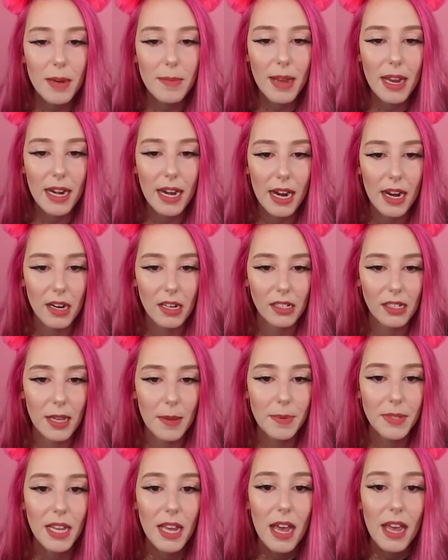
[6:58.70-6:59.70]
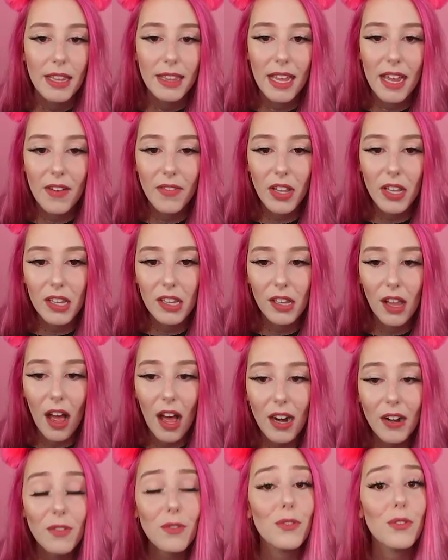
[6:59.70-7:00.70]
mermaid hair clips. They have a
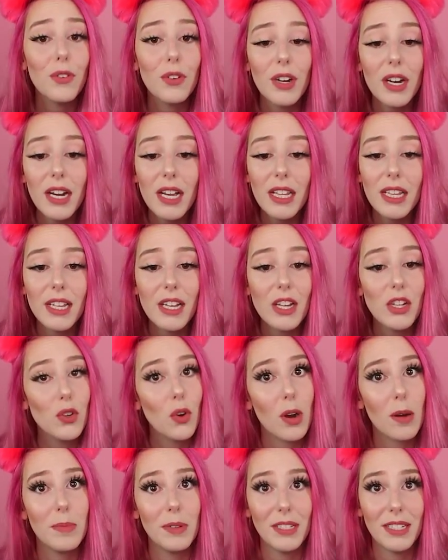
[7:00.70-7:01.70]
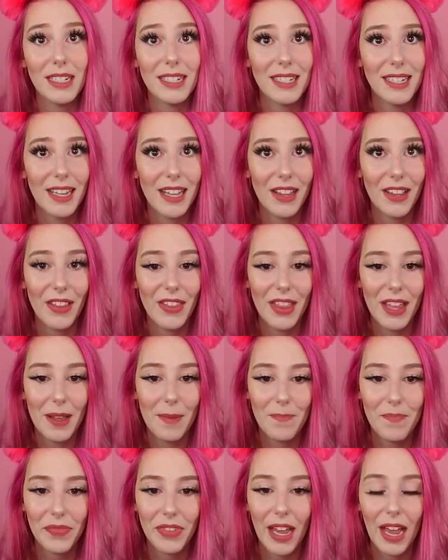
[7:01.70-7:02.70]
lot of really adorable detail in
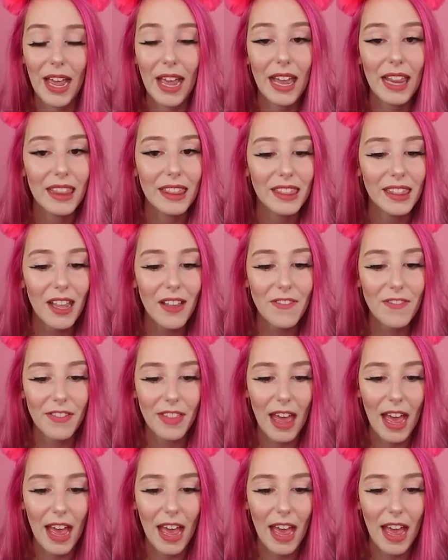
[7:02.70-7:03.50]
them. I love